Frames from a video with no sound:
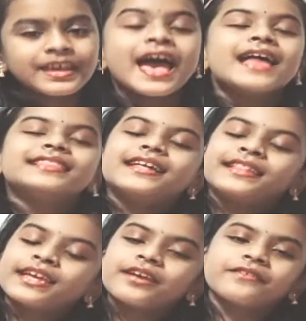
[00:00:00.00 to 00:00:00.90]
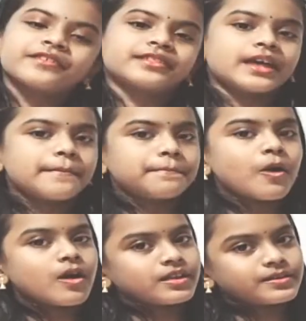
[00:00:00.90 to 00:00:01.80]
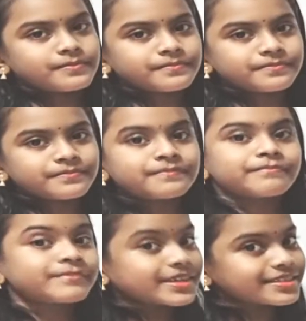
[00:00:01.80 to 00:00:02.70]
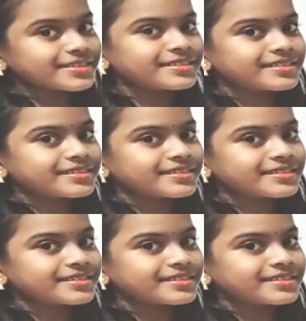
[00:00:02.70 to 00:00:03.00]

le livre de Paul means